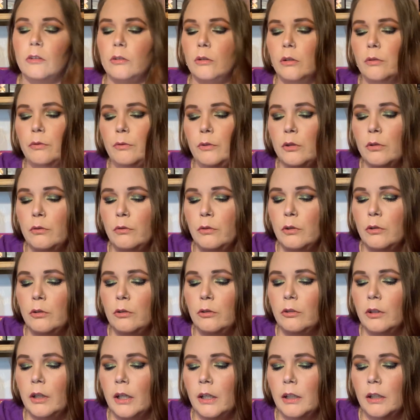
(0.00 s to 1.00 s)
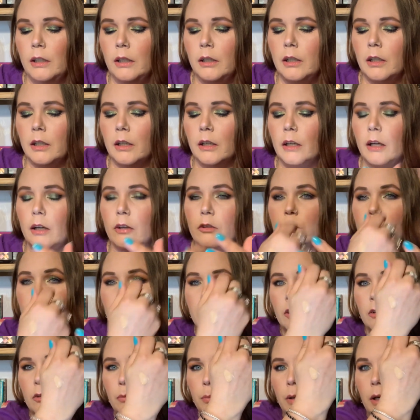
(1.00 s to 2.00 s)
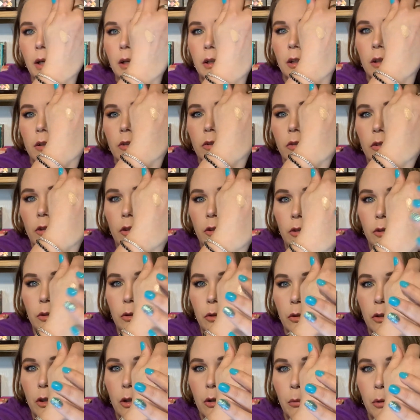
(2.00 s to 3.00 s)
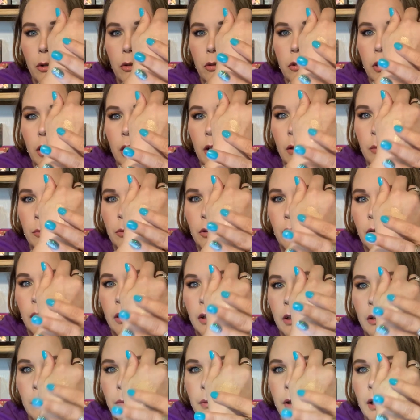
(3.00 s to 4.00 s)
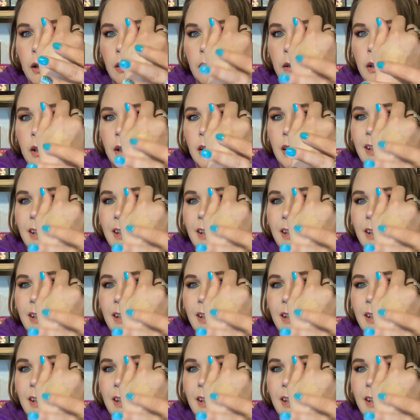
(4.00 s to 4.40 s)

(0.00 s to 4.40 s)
So if you've used any It Cosmetics products, you'll know what scent I'm talking about.